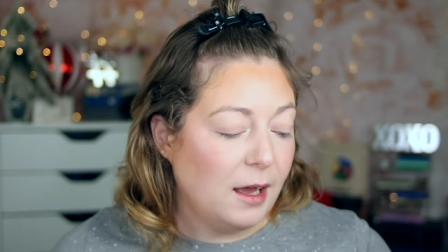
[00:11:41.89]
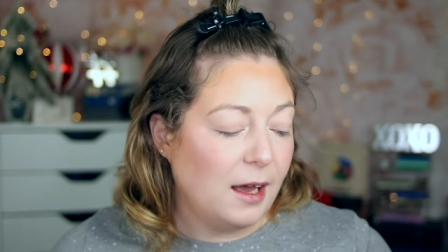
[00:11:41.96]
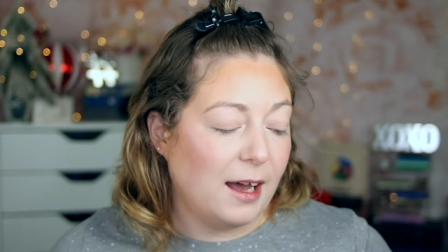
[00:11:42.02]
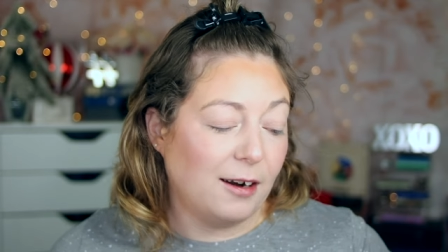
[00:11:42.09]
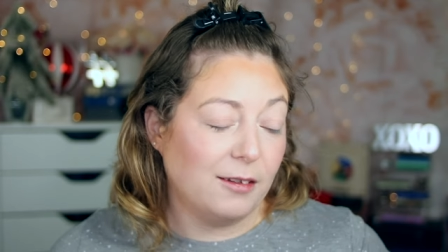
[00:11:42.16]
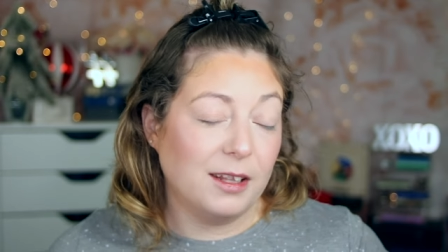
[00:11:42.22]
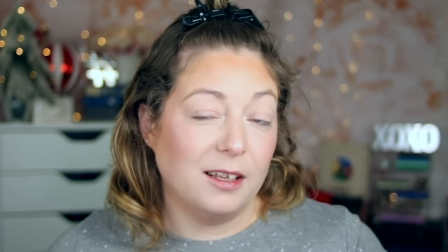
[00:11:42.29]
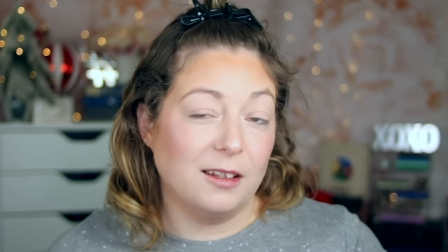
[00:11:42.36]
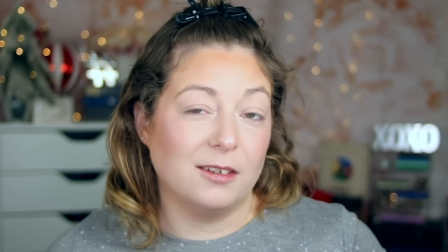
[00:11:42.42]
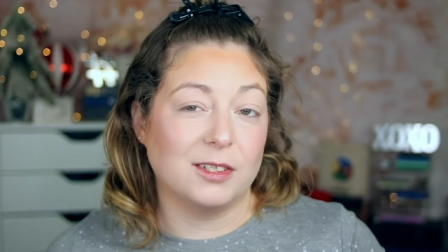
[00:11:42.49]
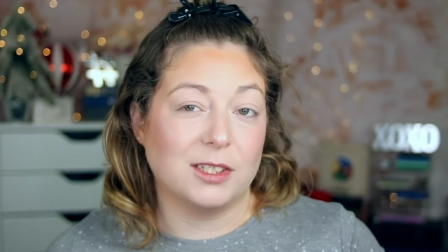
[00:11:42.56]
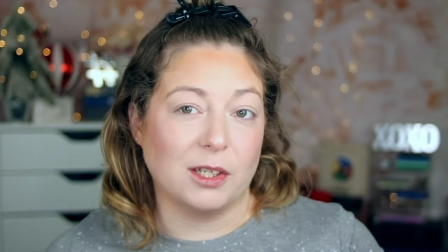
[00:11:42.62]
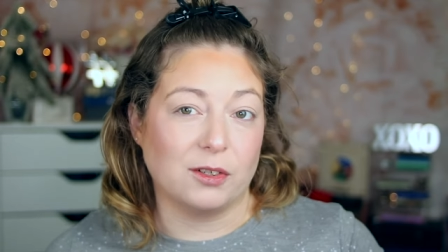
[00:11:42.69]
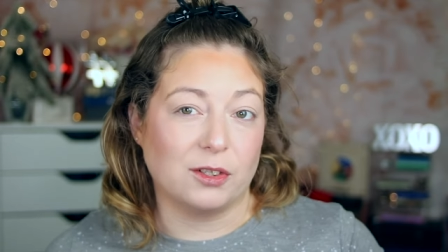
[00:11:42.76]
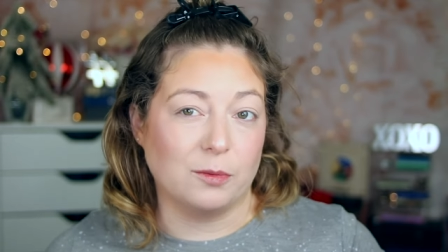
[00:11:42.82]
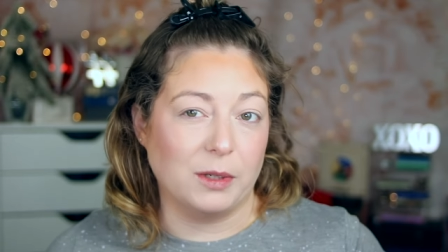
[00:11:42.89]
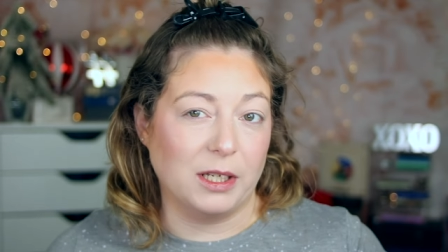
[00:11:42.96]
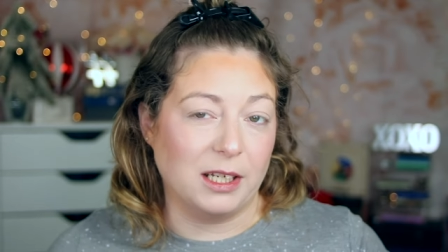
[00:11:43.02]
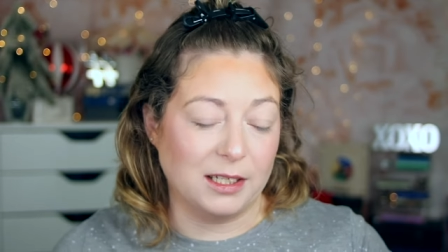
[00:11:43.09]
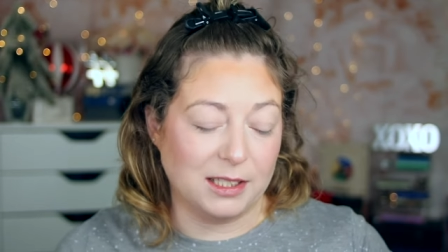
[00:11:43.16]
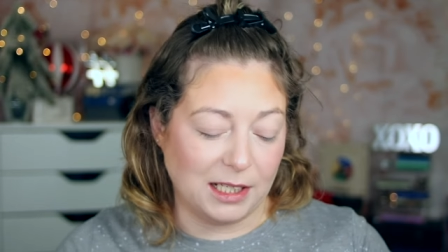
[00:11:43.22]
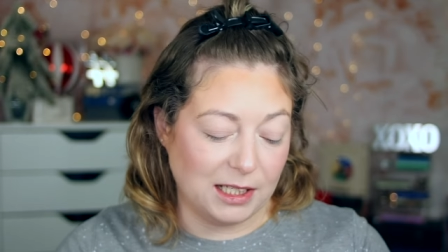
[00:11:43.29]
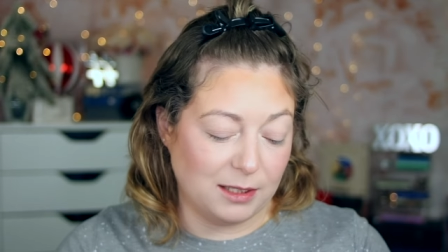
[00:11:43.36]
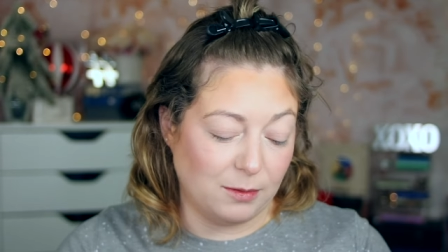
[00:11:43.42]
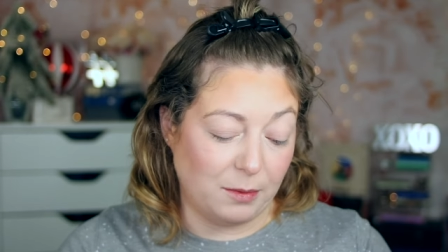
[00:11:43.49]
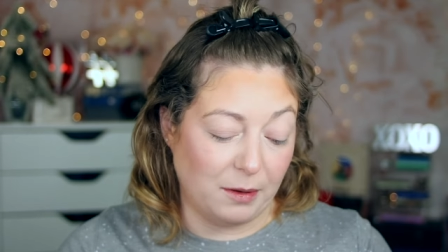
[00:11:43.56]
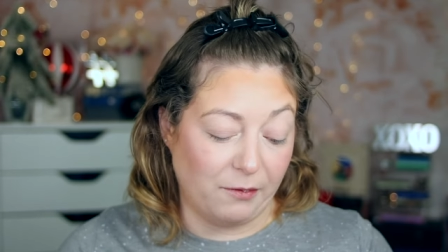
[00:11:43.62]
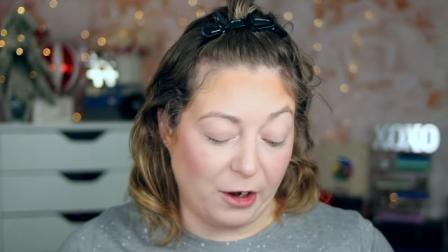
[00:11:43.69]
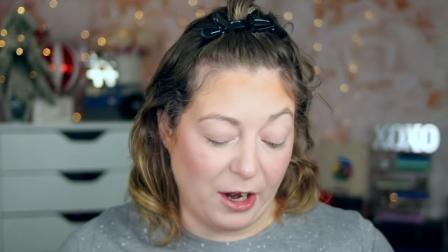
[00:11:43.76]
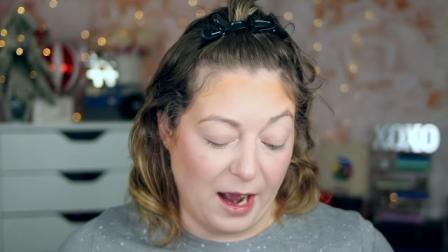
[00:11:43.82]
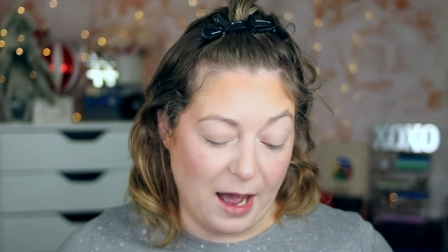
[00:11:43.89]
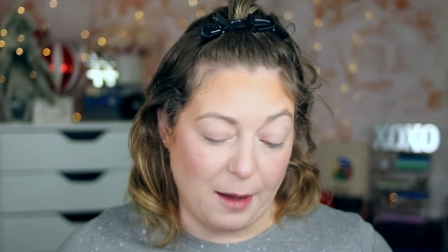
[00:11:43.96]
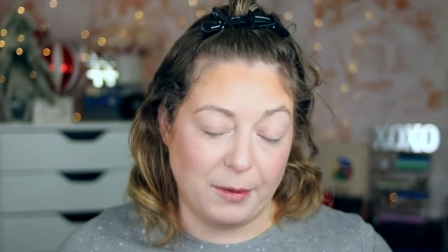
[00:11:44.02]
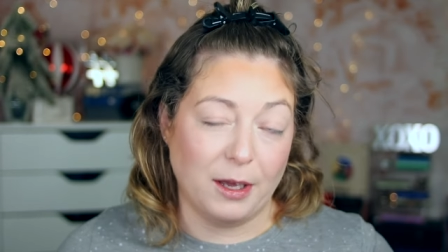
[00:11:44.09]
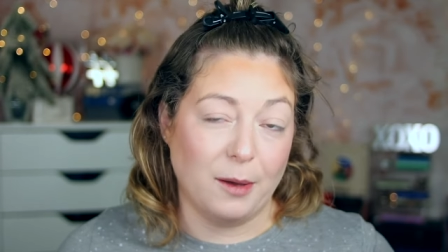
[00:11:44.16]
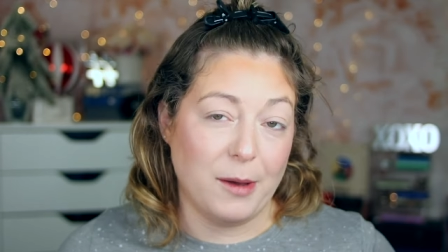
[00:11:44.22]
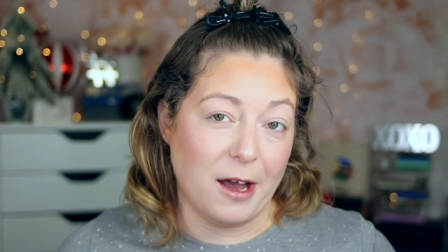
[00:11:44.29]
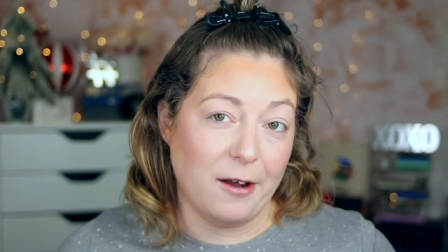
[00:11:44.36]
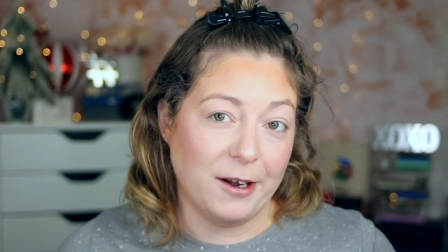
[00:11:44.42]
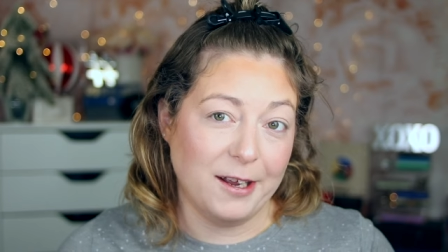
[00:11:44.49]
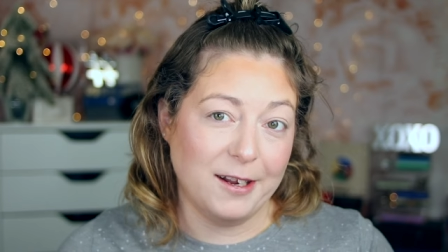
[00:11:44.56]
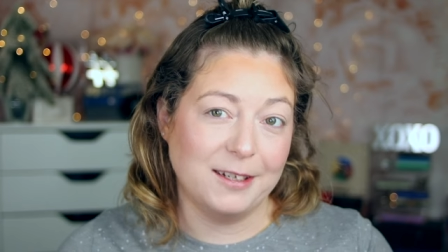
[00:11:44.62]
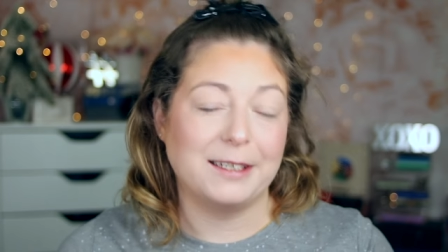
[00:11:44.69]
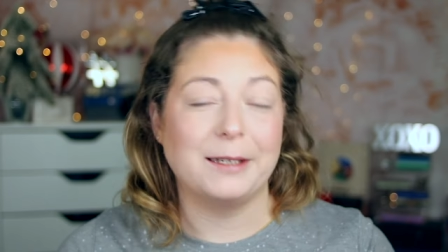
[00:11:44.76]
I don't think those social media sites would be very happy about it,